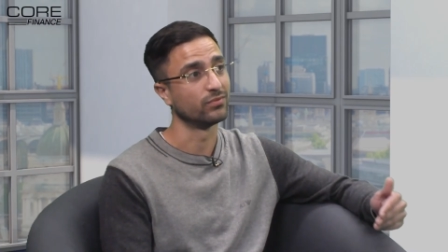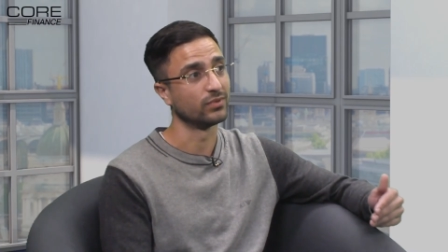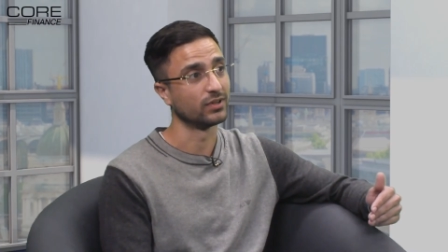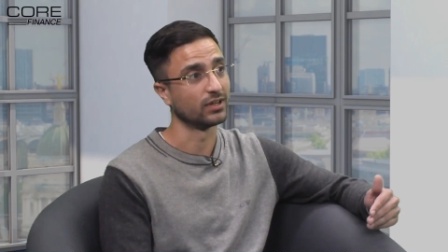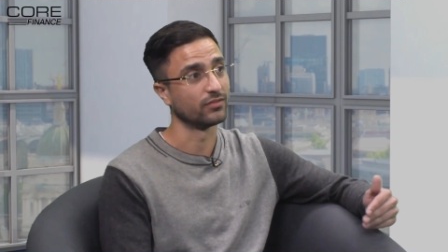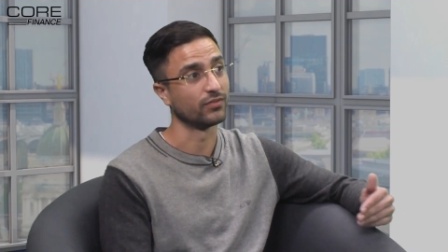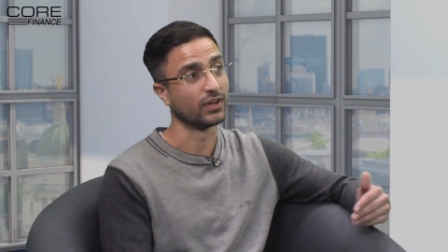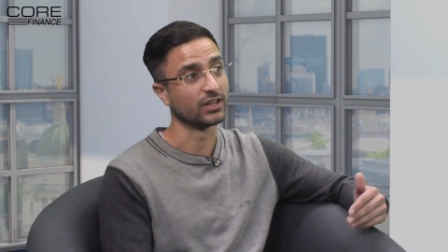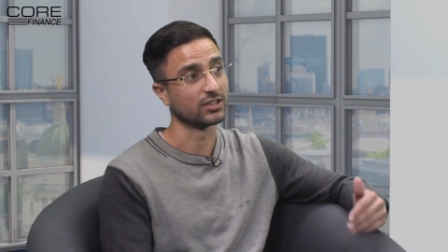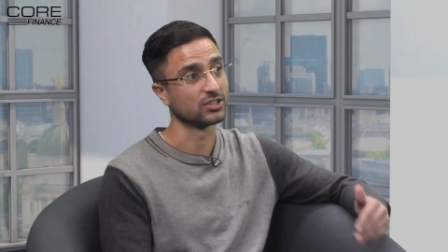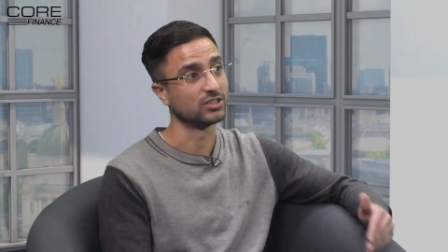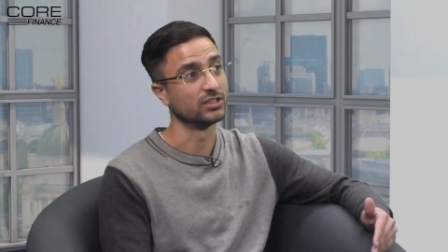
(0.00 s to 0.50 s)

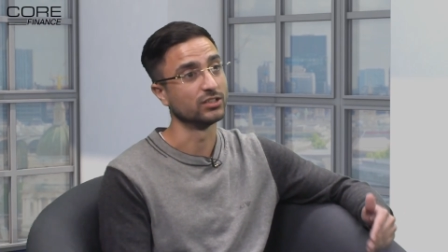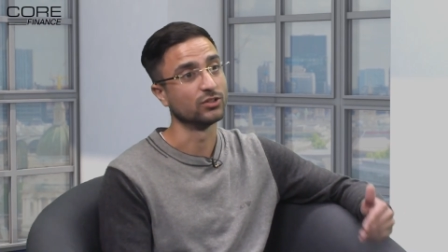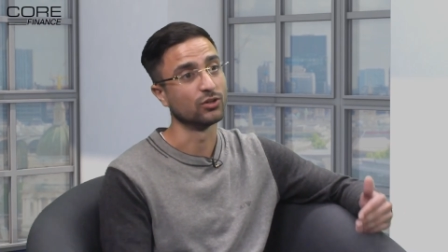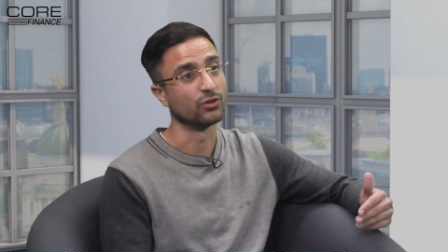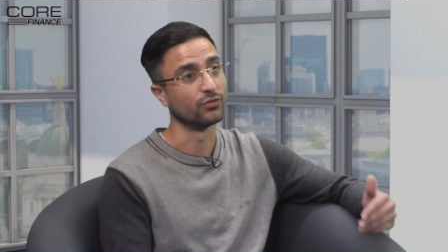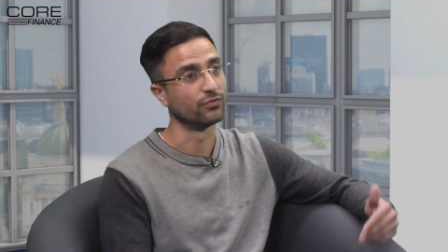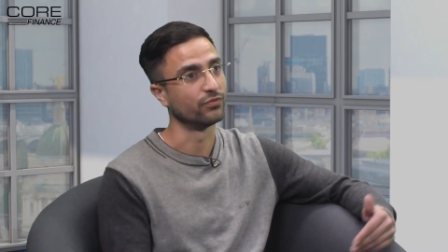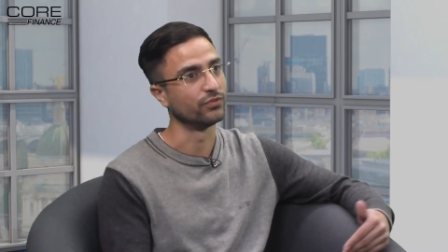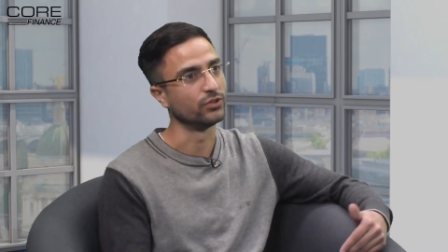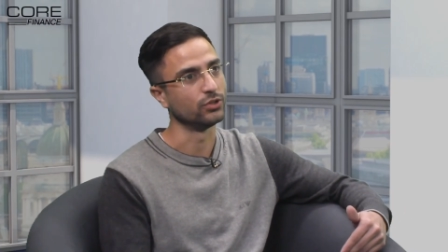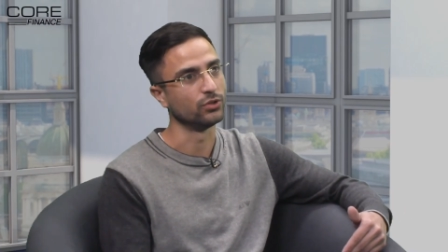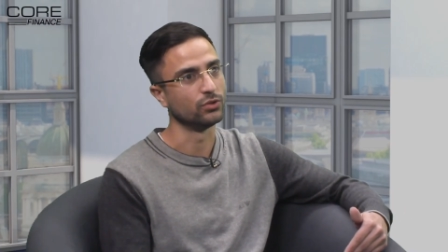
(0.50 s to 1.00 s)
I've actually got a
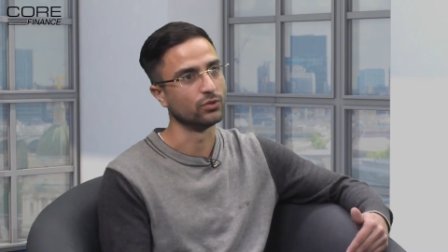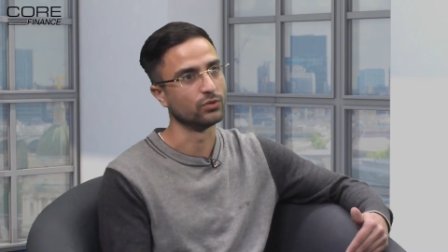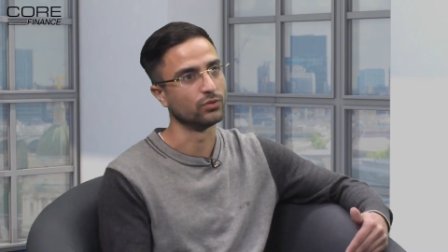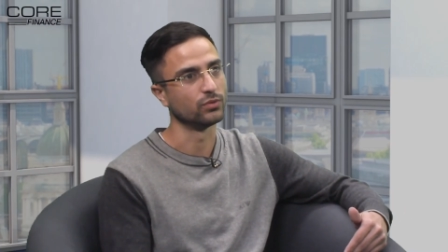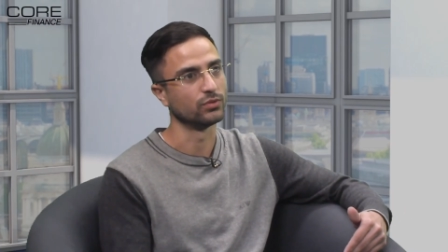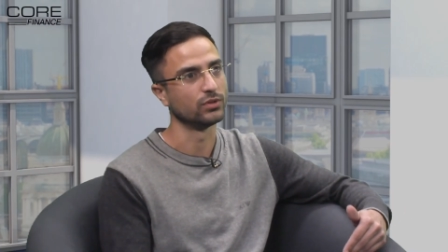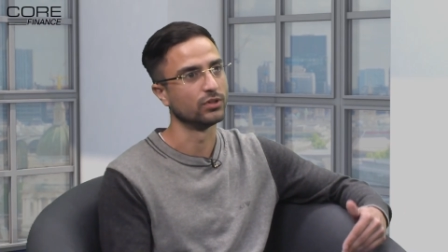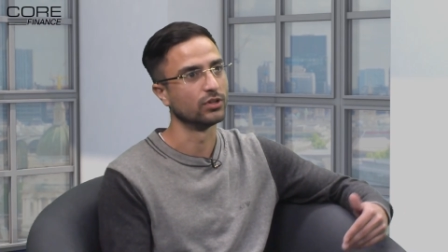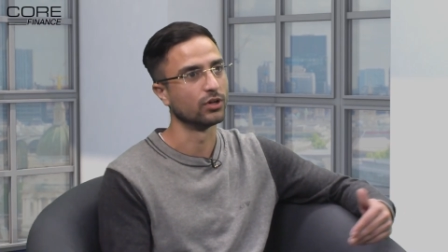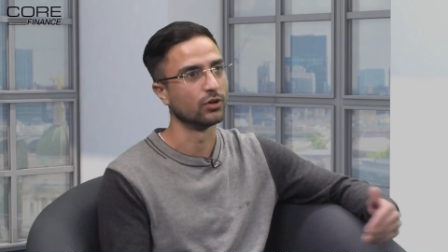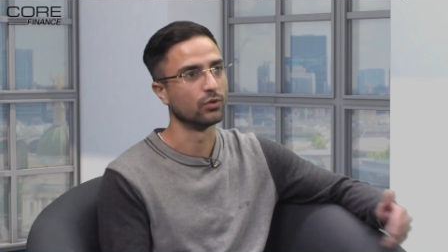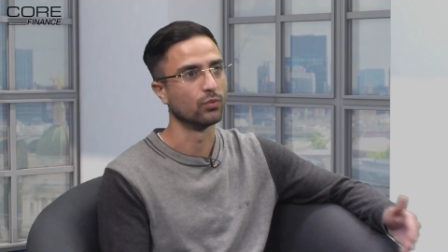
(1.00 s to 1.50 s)
view,
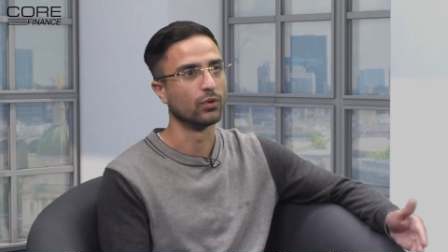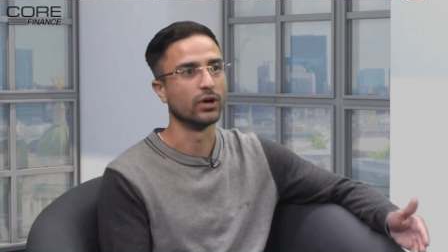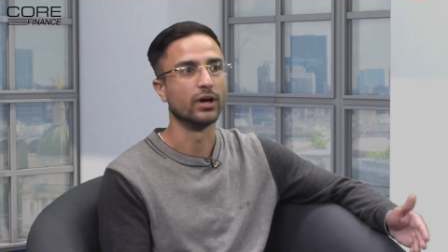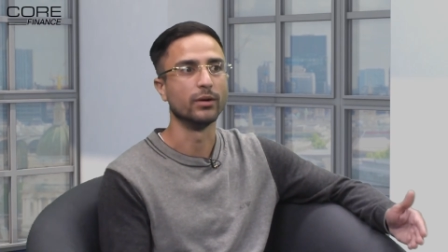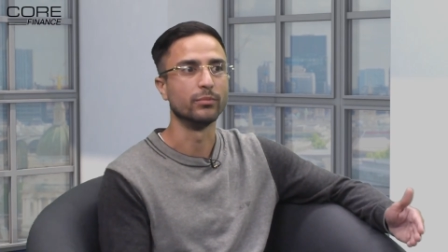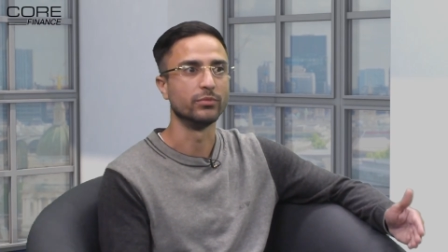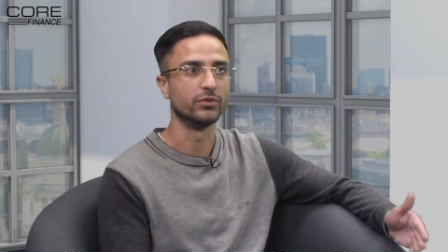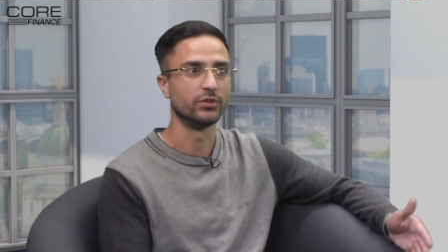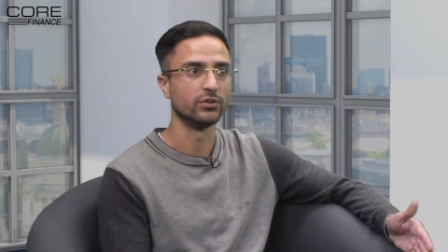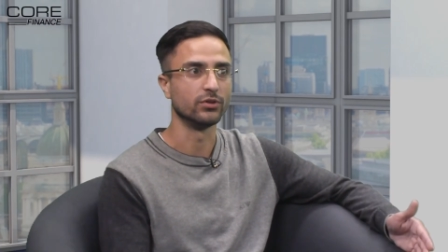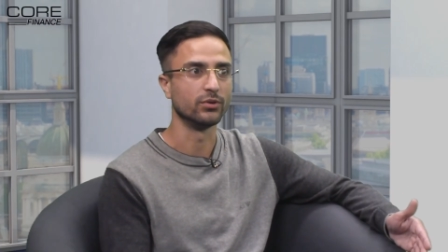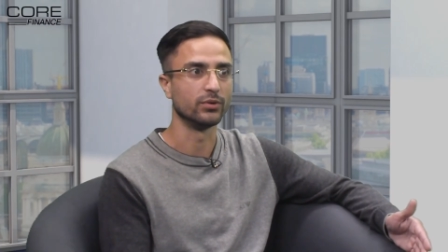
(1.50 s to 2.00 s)
know what I'm
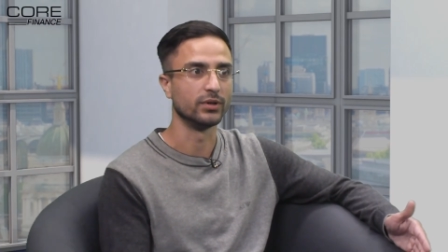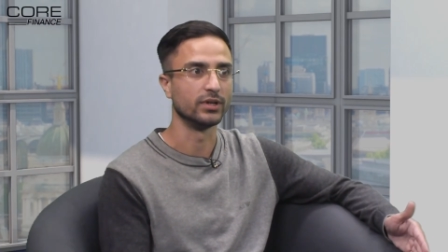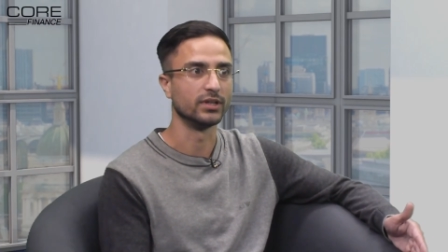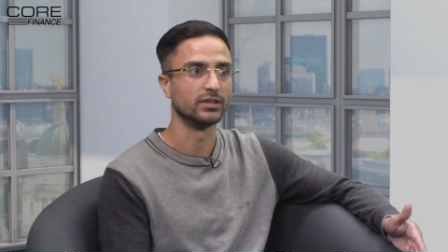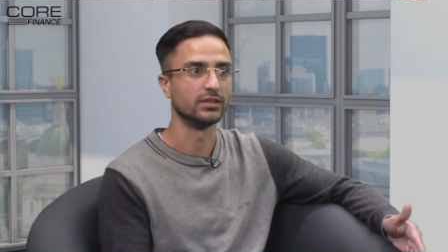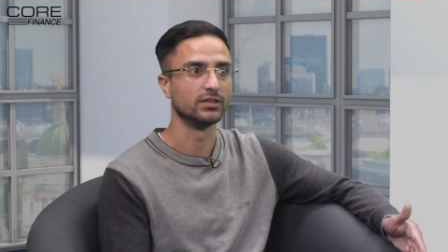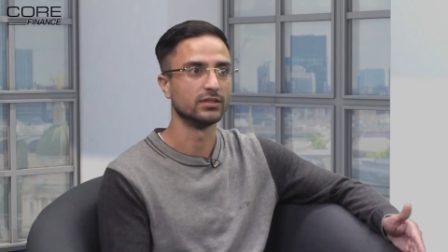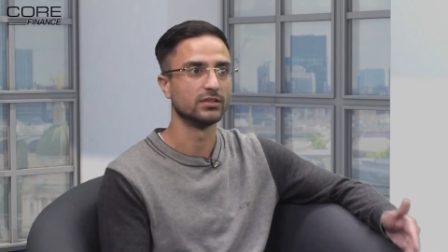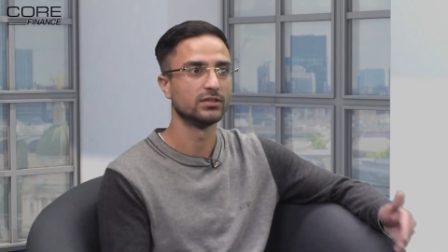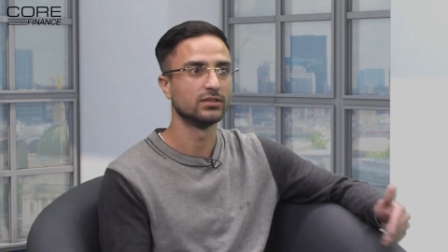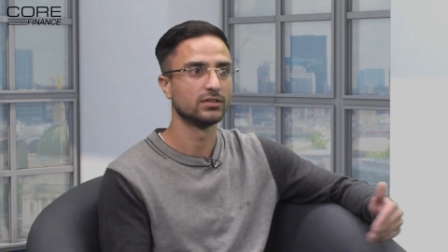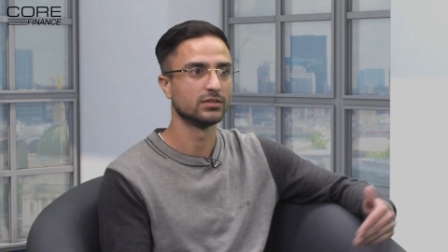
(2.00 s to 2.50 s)
doing,
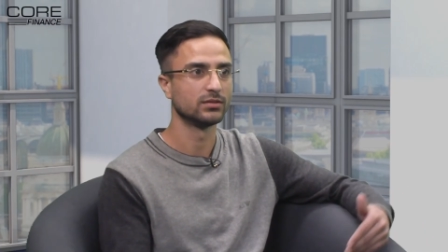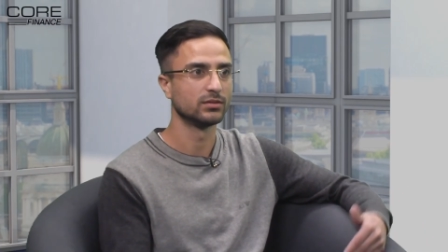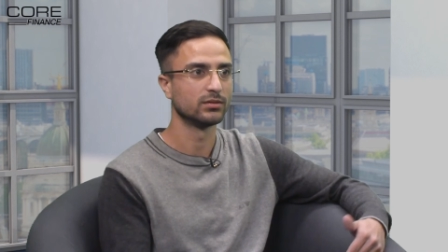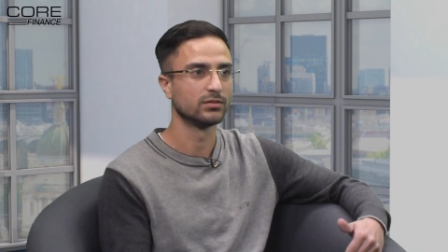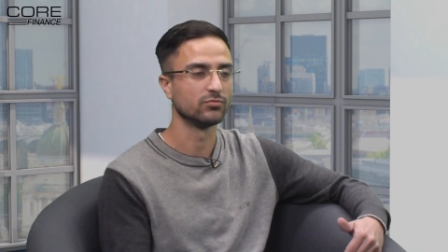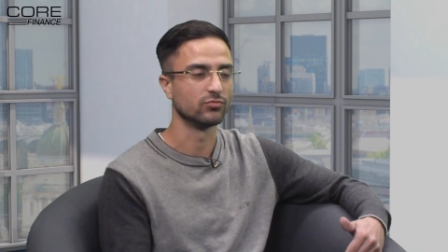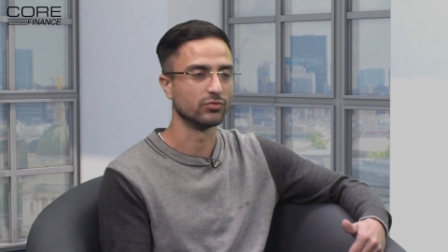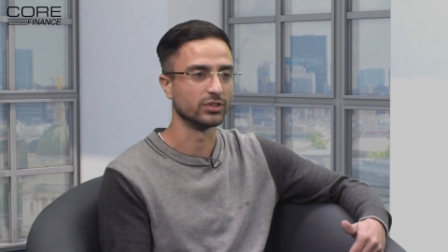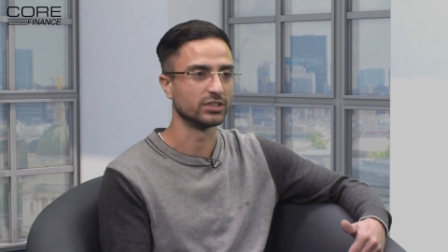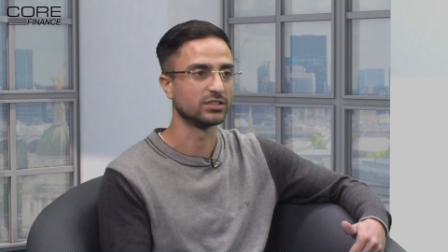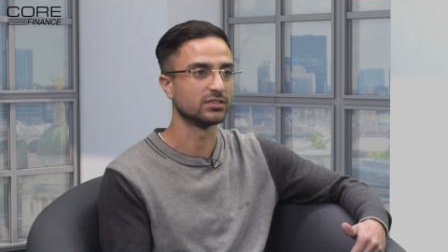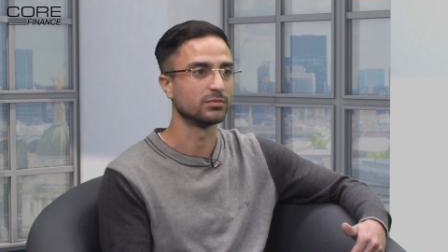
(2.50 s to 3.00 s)

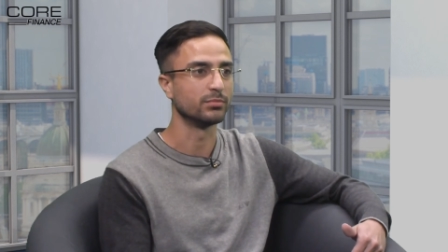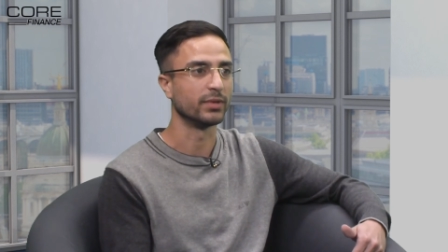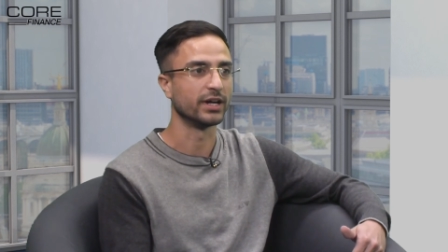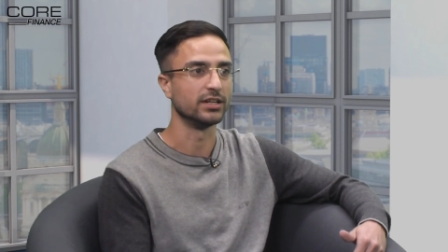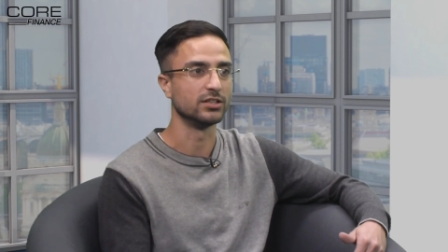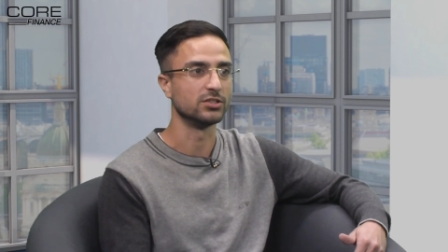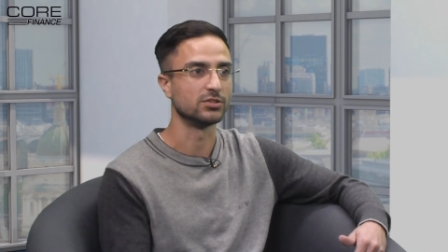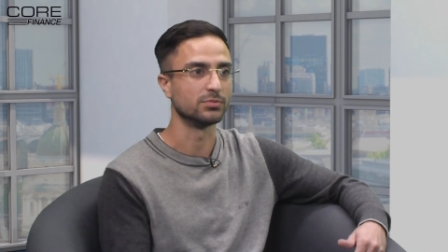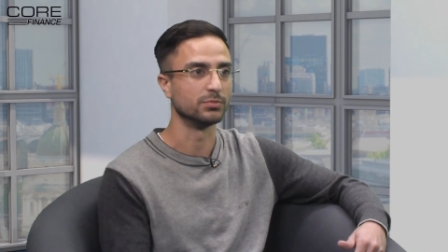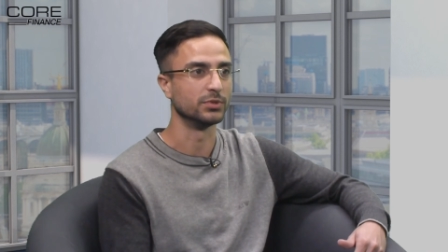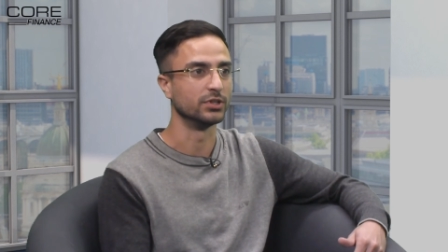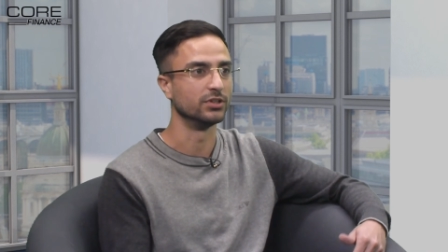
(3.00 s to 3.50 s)
risk
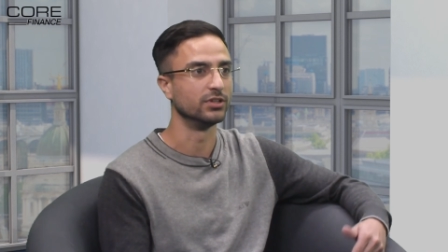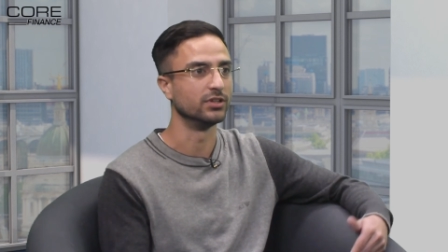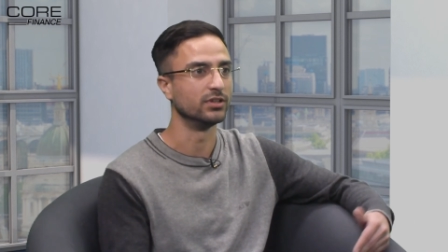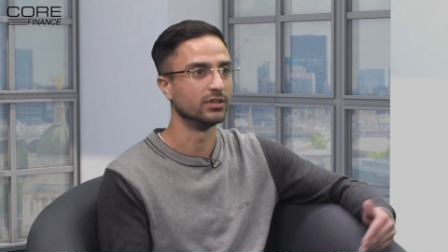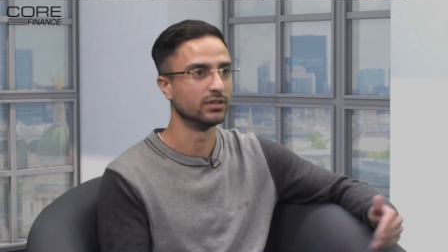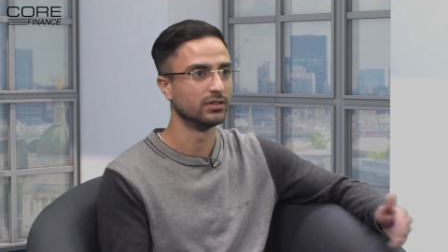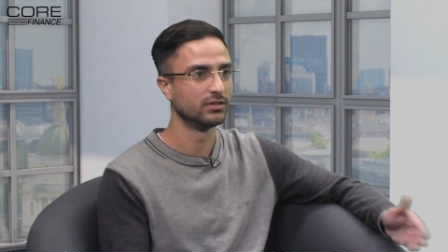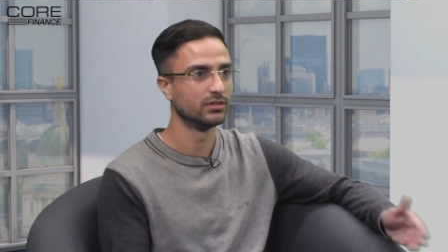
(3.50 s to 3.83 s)
management,